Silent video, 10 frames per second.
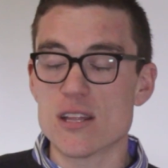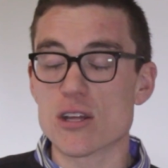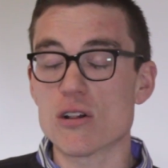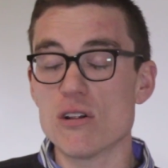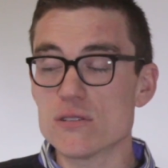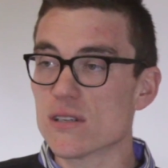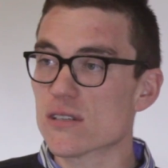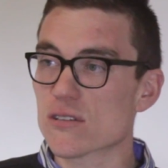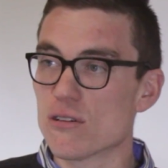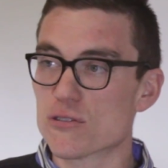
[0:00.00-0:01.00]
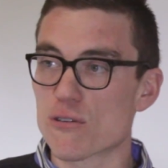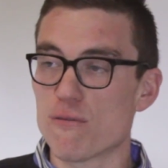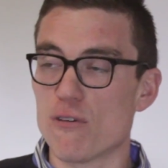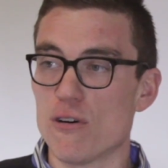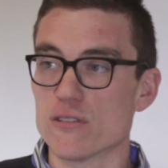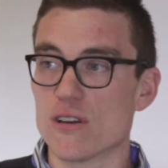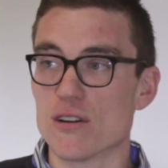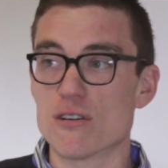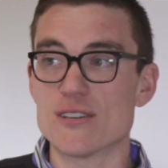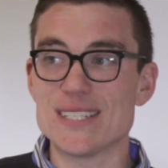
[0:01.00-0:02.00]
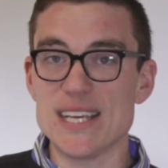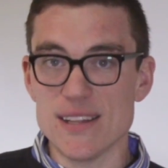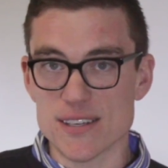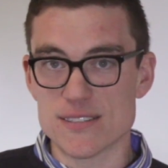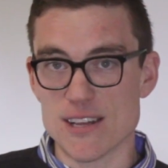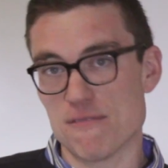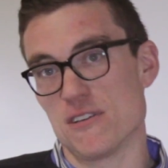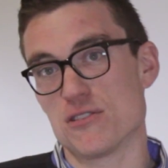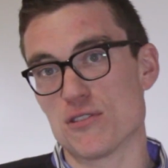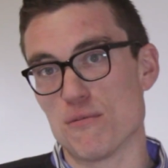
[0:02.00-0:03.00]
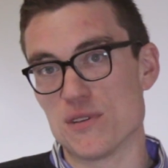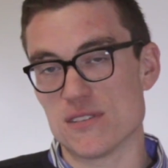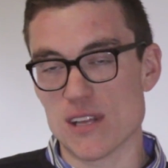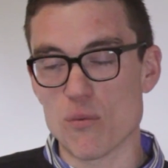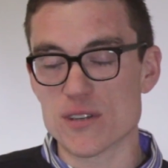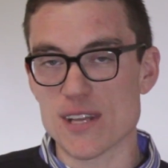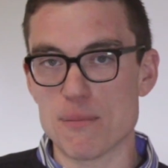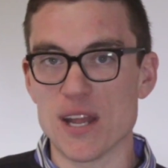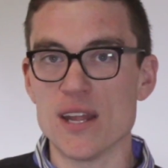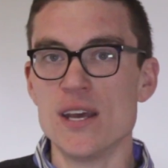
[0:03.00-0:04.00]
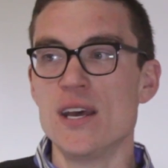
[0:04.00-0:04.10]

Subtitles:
The closing disclosure falls under TILA's definition of business day. What does that mean?